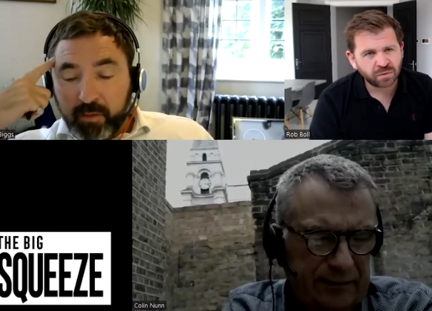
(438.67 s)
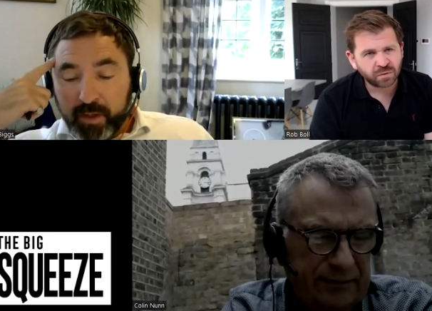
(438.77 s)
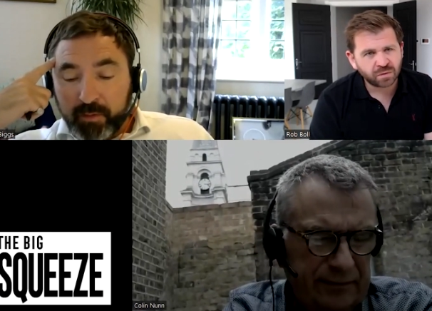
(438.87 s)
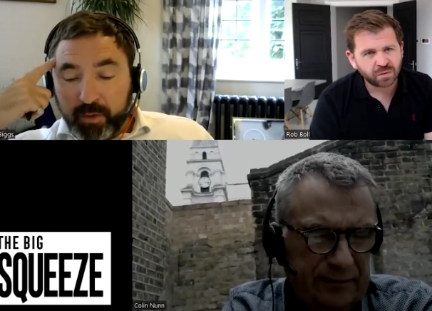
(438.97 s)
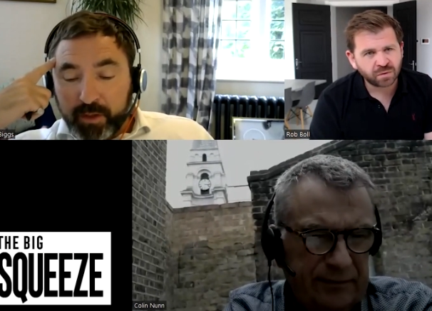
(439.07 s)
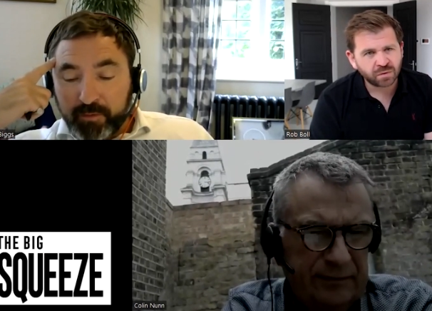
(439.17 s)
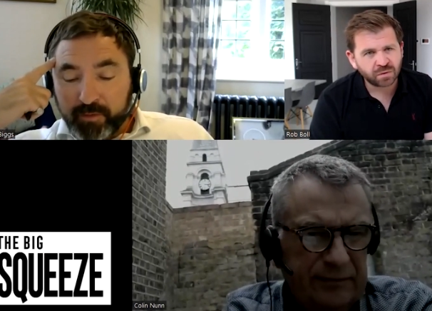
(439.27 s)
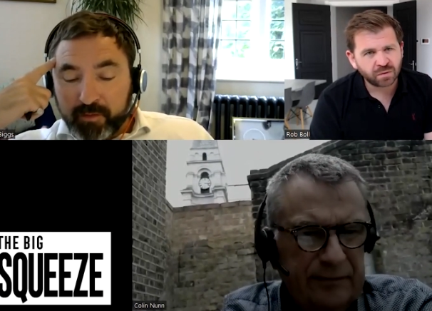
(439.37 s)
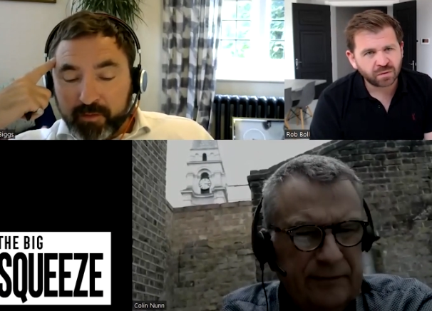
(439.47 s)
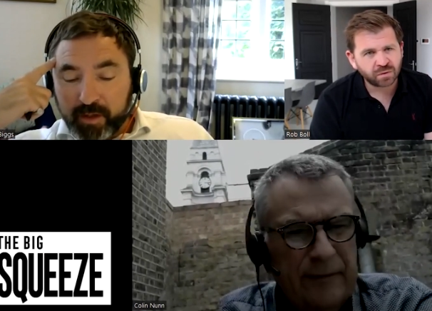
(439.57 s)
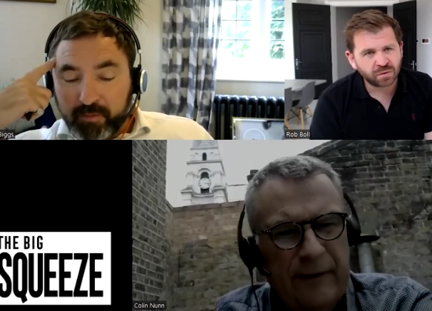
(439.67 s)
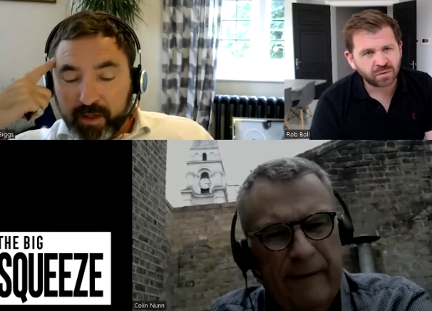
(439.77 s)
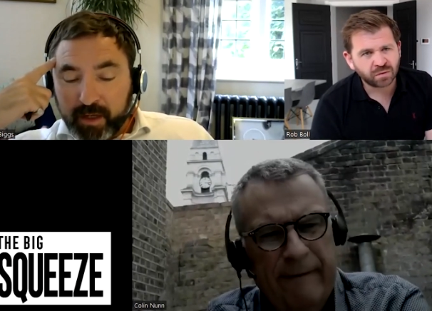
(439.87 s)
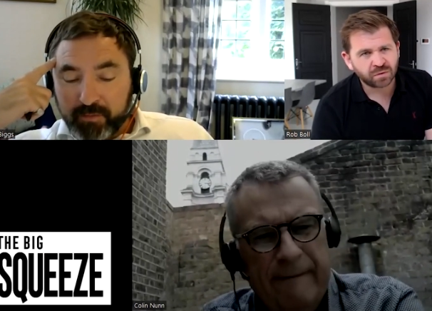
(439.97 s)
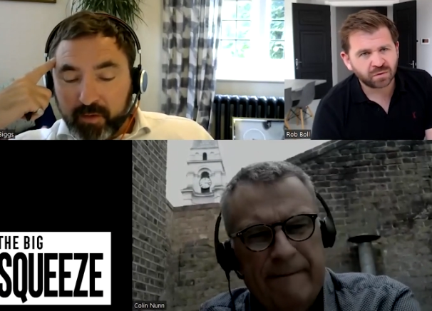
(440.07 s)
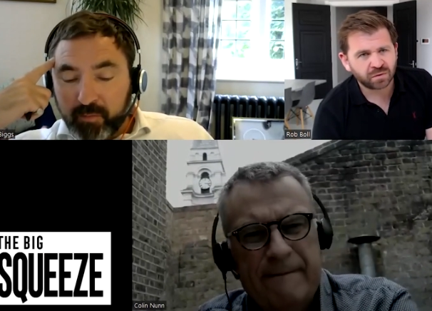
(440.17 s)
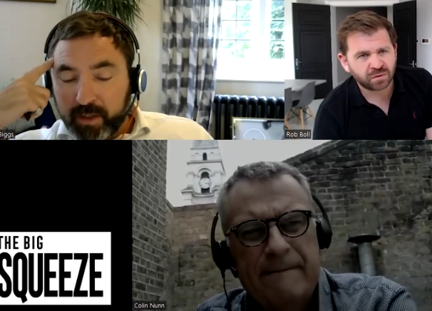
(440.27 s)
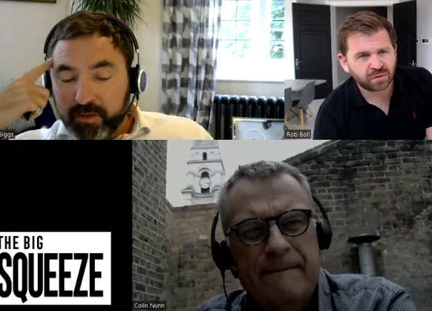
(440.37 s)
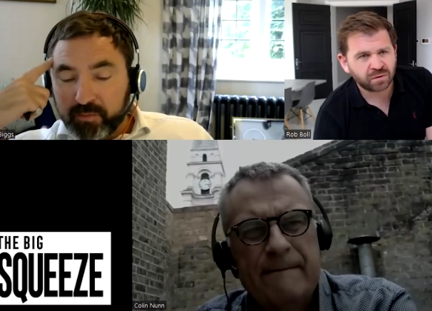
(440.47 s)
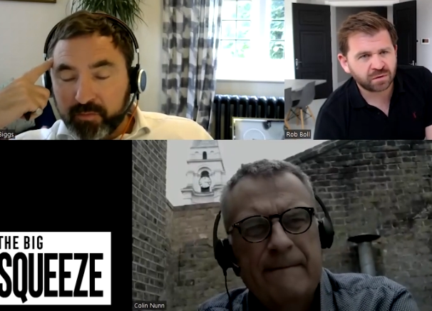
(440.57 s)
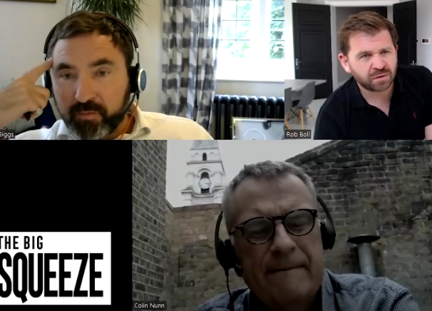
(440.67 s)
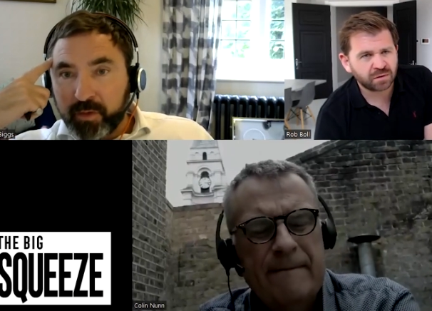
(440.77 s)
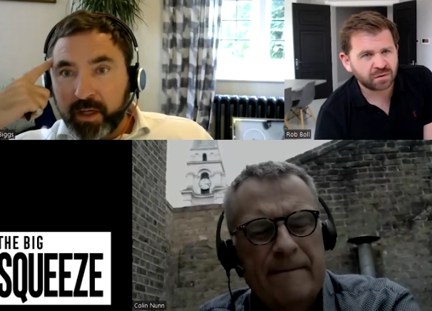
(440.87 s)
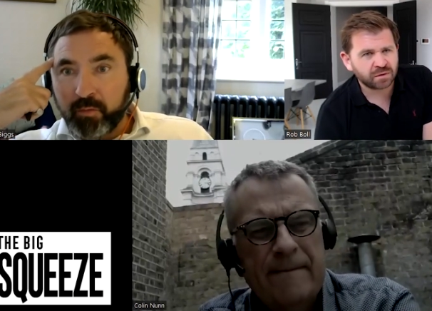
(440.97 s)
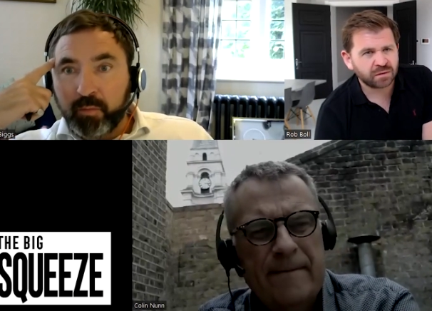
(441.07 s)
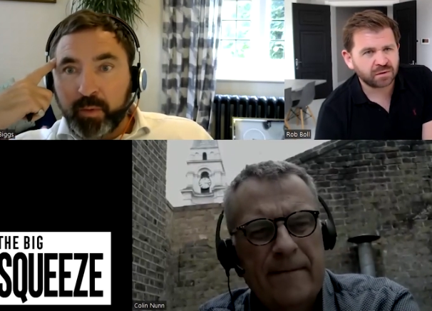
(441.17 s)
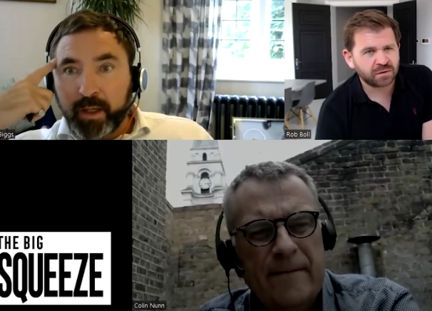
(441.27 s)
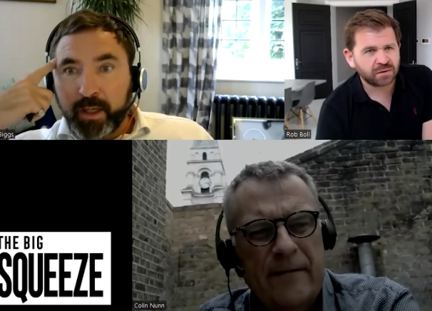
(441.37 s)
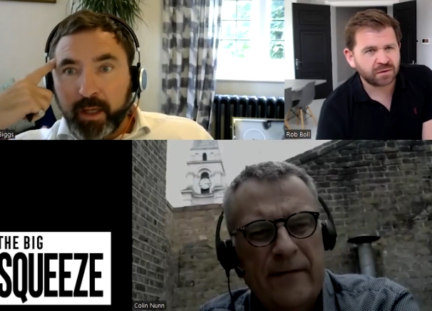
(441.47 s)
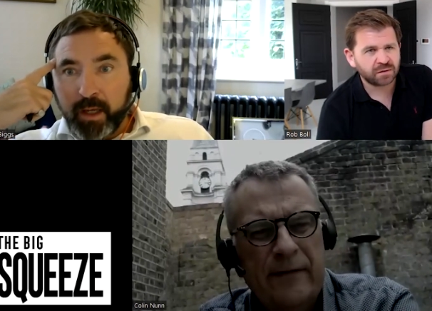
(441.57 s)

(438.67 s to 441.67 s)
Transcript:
Speaker 1: when when you said kind of cash flow management for me it would be